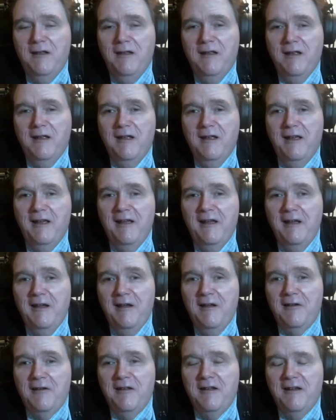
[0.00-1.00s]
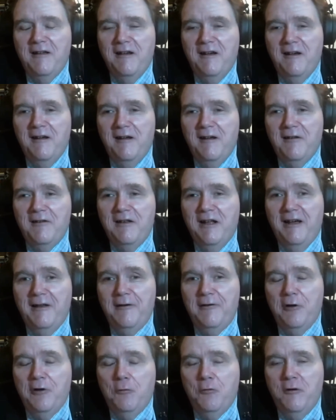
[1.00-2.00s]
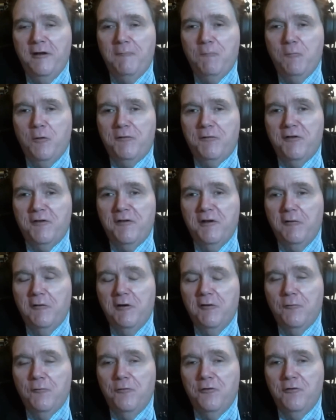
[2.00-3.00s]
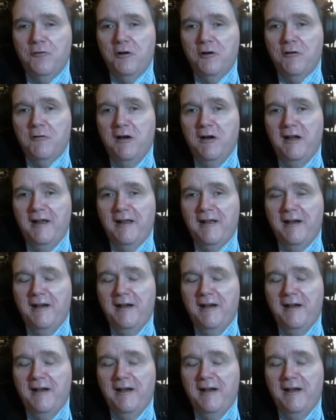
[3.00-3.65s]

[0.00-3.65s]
And not knowing what the colors would look like,